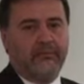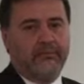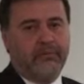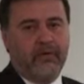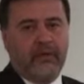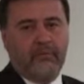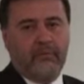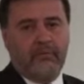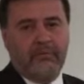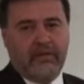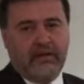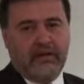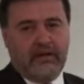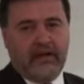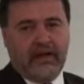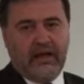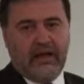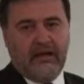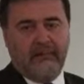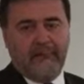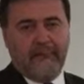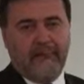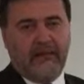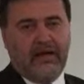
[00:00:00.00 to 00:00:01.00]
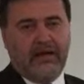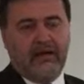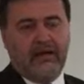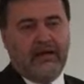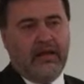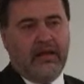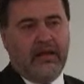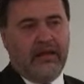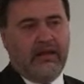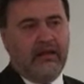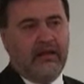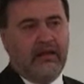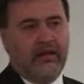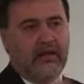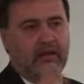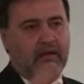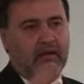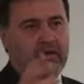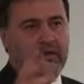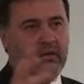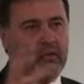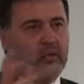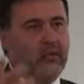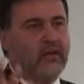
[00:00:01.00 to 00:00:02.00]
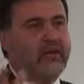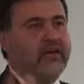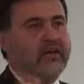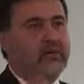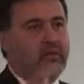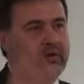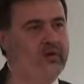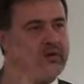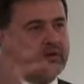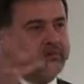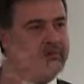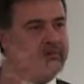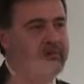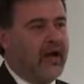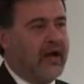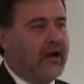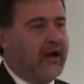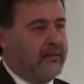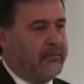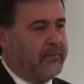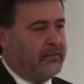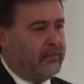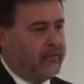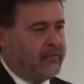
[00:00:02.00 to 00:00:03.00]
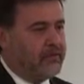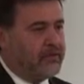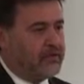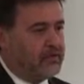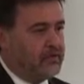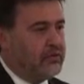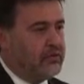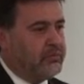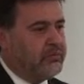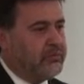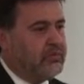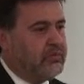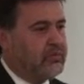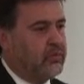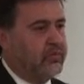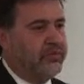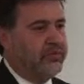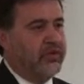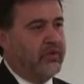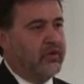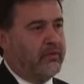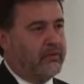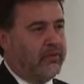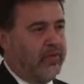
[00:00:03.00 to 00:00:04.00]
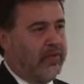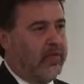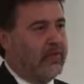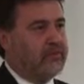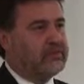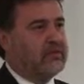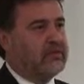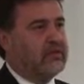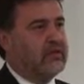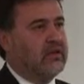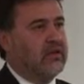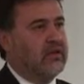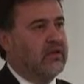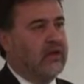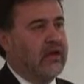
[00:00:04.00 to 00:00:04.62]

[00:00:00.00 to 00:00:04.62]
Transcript: probably Monday week when Parliament resumes, or thereabouts,